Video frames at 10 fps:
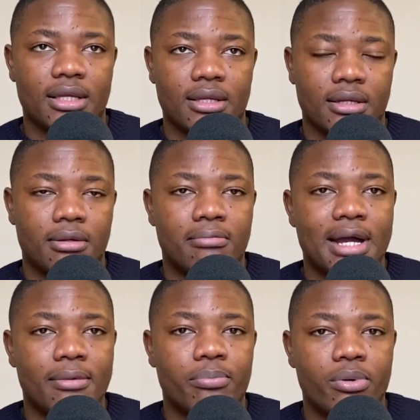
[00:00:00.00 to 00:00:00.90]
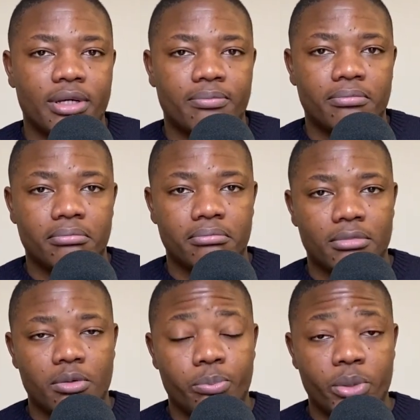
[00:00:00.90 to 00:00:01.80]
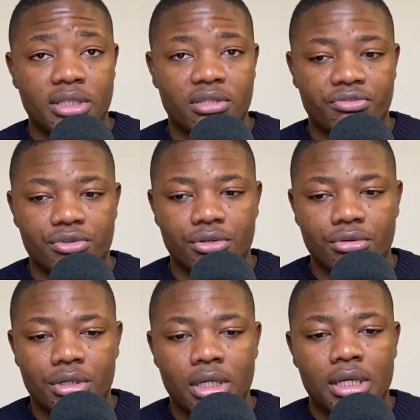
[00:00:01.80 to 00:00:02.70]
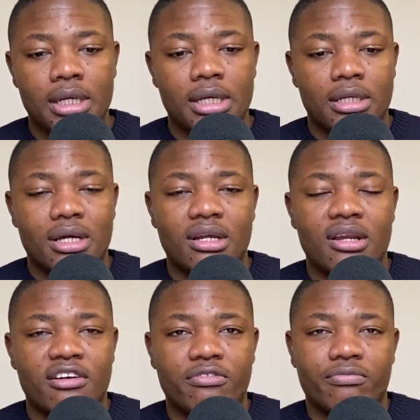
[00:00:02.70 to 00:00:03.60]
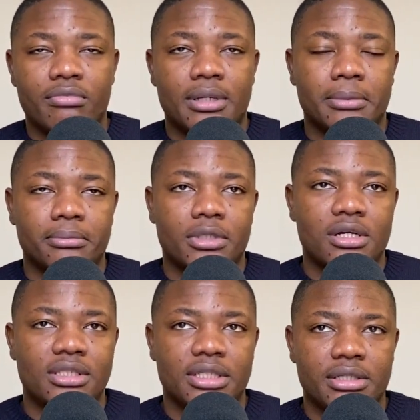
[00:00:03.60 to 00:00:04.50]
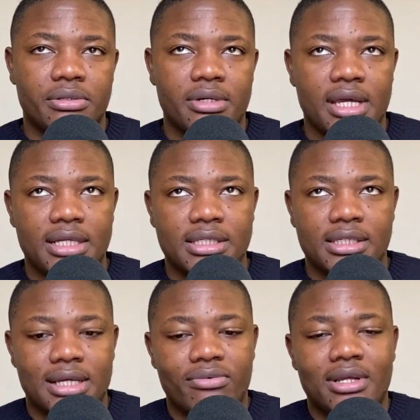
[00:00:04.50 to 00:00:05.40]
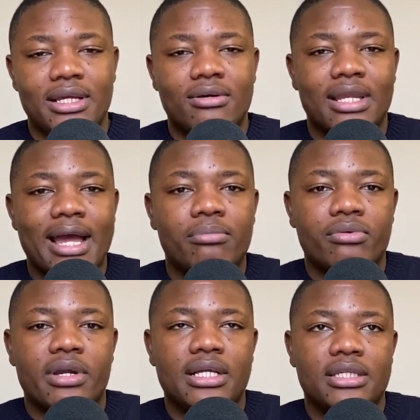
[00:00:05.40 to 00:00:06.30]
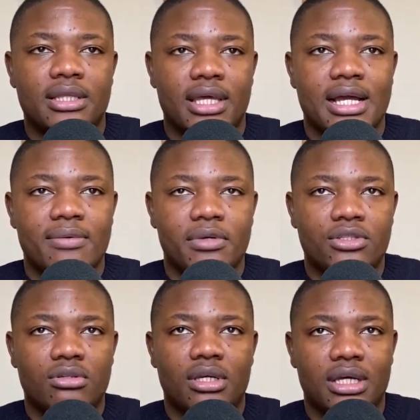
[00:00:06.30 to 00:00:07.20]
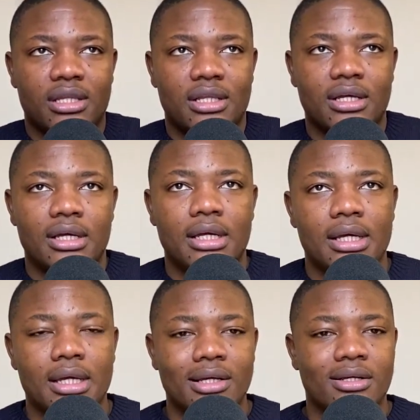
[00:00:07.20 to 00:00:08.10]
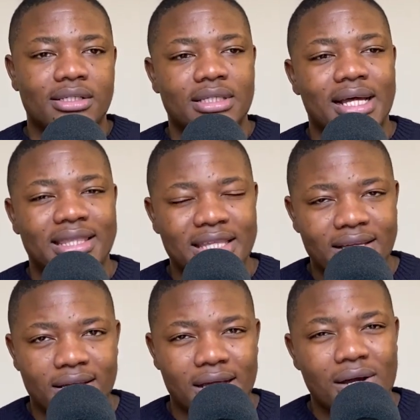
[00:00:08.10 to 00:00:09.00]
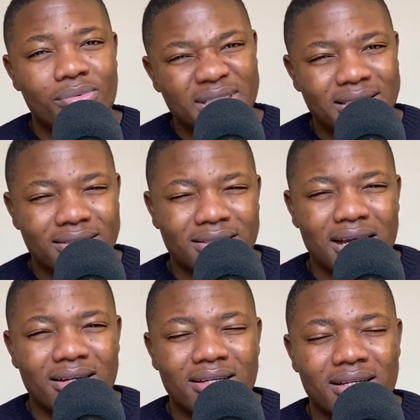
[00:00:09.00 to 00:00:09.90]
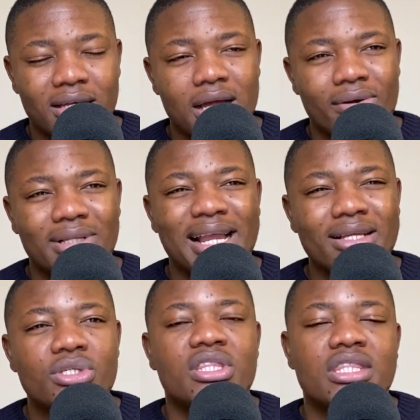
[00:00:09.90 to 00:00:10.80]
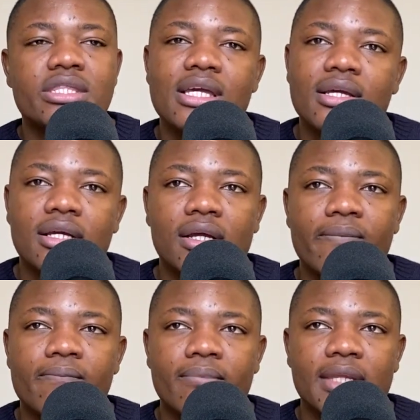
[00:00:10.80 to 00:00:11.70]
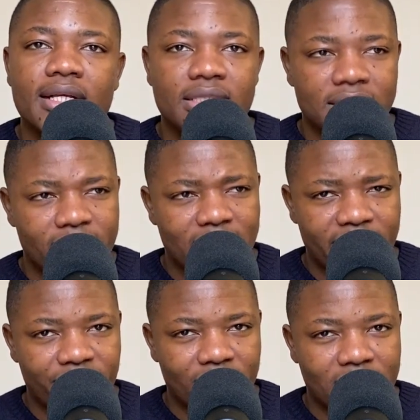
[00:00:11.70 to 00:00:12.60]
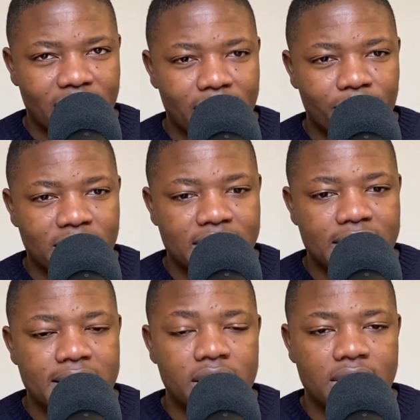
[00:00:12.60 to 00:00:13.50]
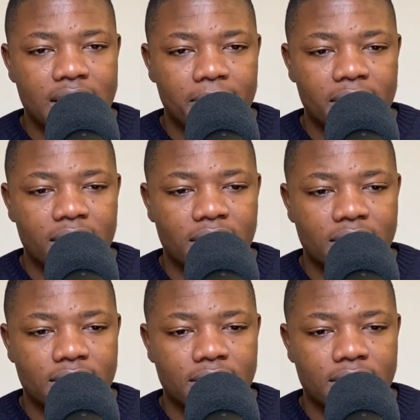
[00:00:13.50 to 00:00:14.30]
my point of view, not a lot of content creators are really collaborating. They're coming together, because I think I would like to think in South Africa it was easier, because